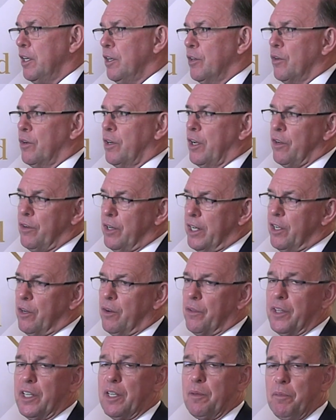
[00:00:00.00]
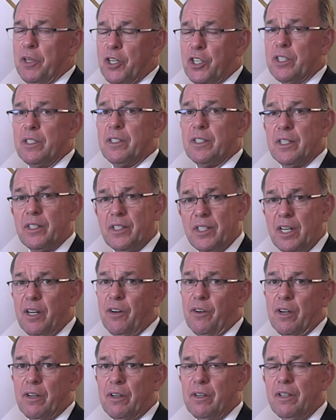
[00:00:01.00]
not only are the emissions
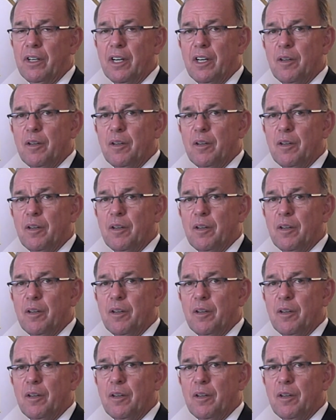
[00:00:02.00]
zero,